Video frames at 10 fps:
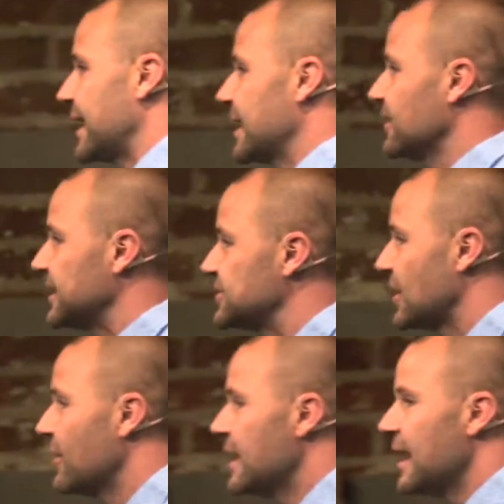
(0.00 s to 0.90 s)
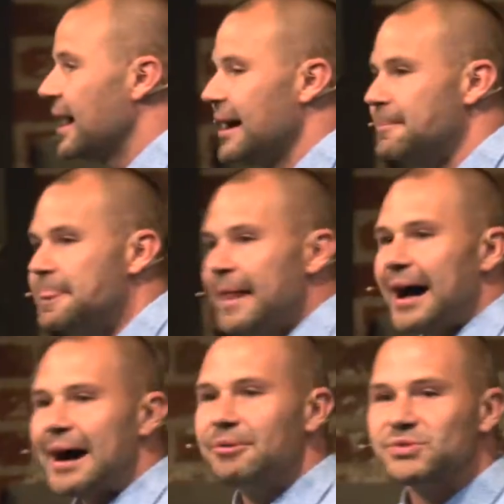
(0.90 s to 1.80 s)
handle it. So
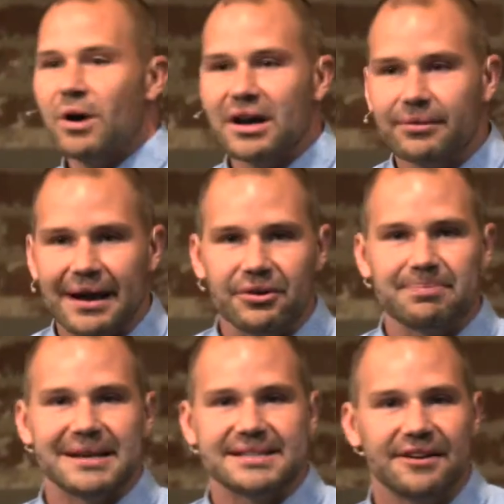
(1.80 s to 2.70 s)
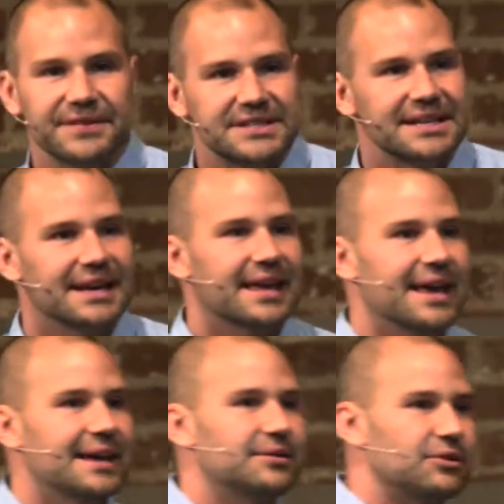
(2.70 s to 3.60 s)
I was walking around with my selfie stick,
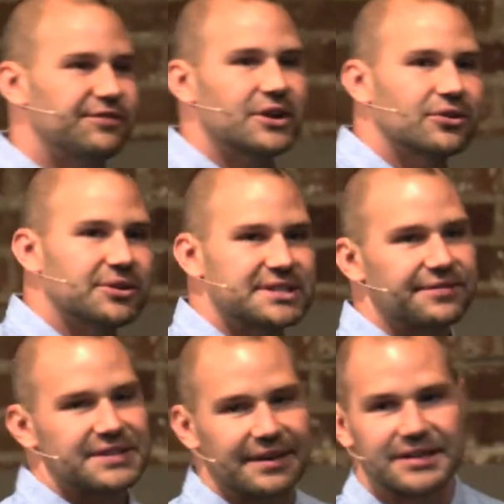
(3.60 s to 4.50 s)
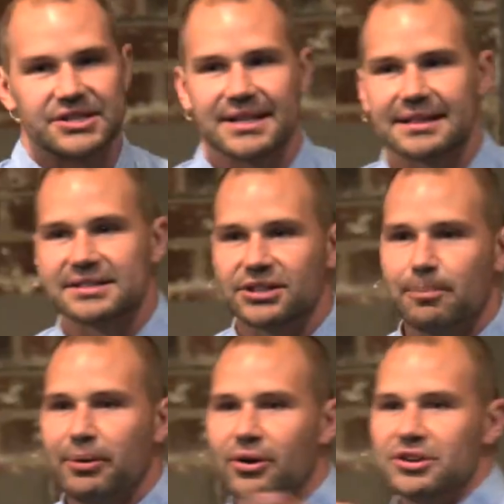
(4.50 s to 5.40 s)
and if you don't know a selfie stick, it's just like this little
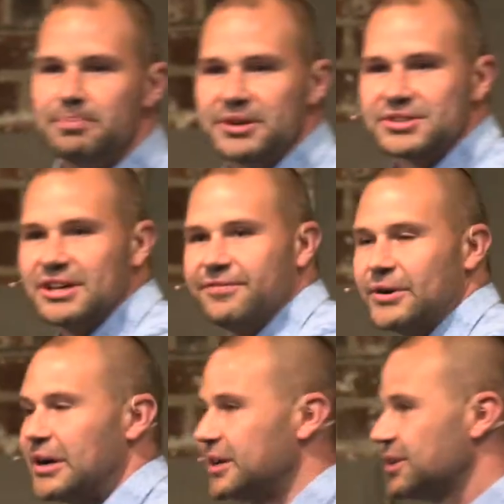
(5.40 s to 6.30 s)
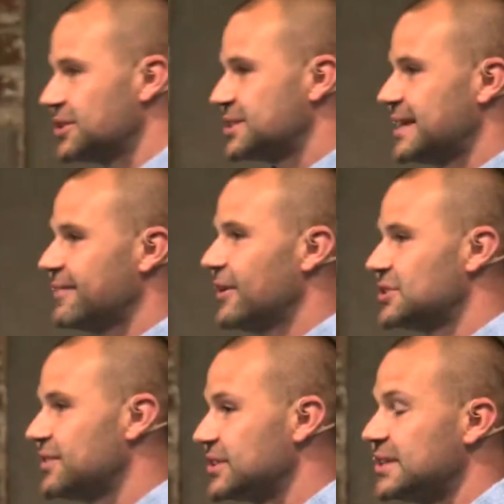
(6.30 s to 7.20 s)
pole you put your cell phone on, and you can just take
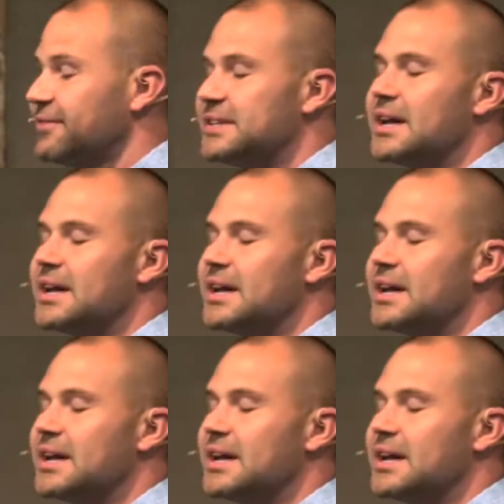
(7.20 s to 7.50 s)
photos of yourself. It's